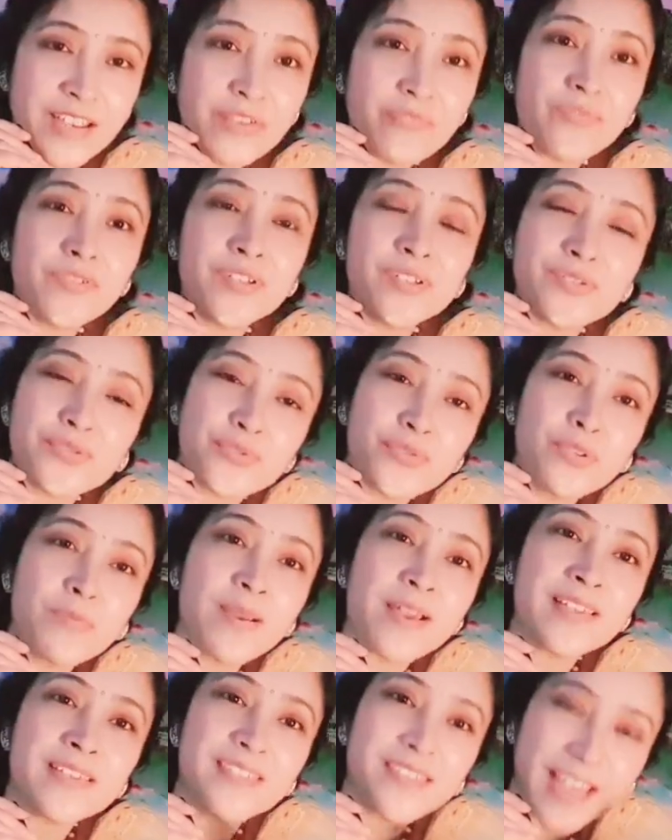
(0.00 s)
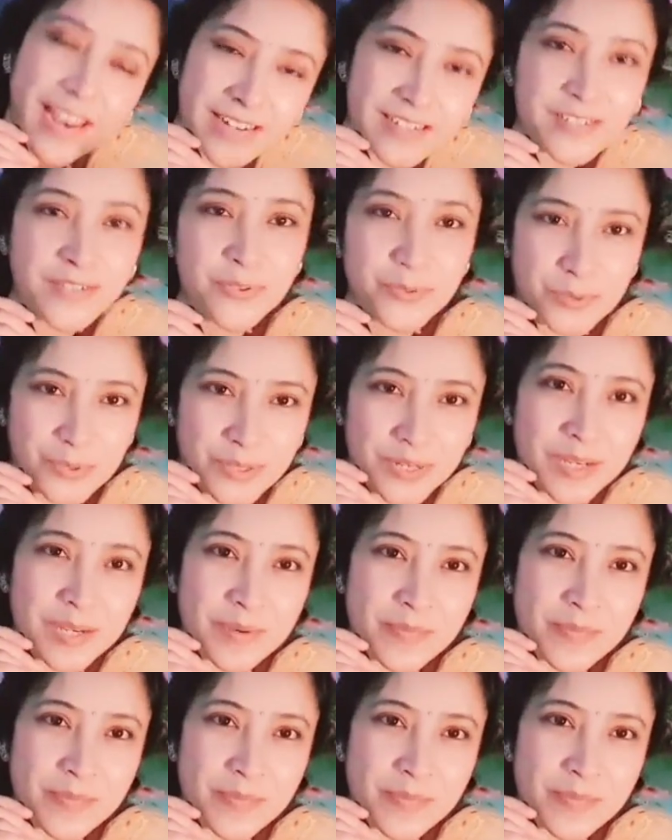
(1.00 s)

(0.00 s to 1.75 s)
which is ruled by Saturn only.